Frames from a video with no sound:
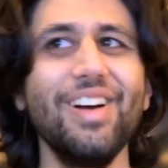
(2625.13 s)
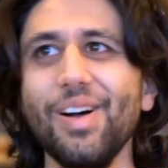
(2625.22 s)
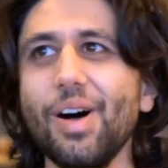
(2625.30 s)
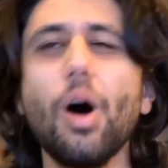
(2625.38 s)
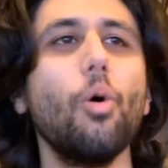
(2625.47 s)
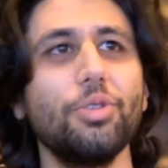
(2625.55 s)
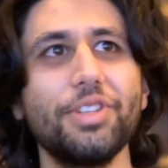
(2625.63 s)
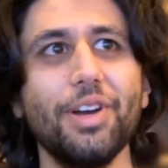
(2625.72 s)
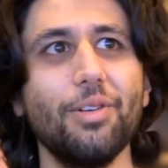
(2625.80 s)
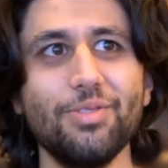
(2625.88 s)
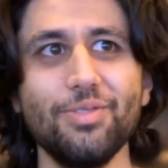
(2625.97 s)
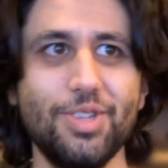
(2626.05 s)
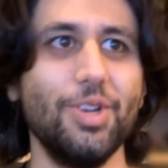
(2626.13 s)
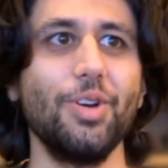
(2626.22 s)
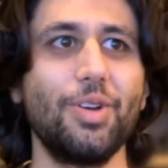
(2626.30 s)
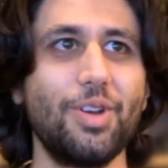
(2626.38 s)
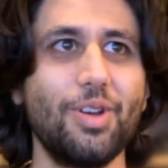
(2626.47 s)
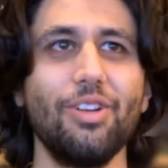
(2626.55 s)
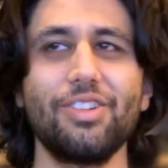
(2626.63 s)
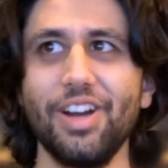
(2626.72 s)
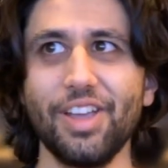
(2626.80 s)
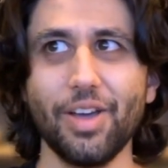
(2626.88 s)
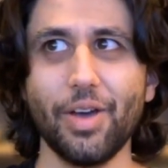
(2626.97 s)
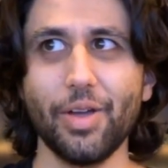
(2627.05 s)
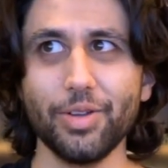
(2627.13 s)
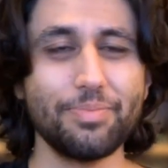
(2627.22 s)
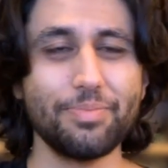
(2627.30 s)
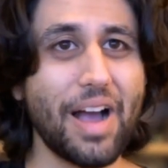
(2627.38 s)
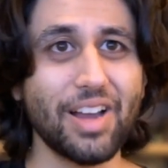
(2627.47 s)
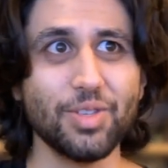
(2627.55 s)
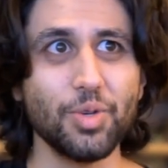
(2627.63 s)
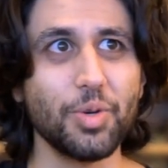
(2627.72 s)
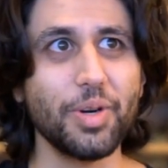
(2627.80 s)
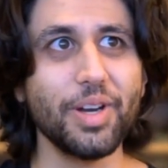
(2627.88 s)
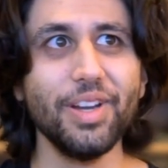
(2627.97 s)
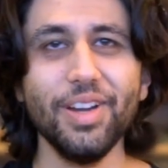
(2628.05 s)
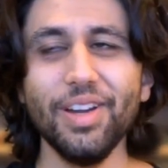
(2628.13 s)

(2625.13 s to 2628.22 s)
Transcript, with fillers: wholesale took Gotrek Gurnisson's backstory.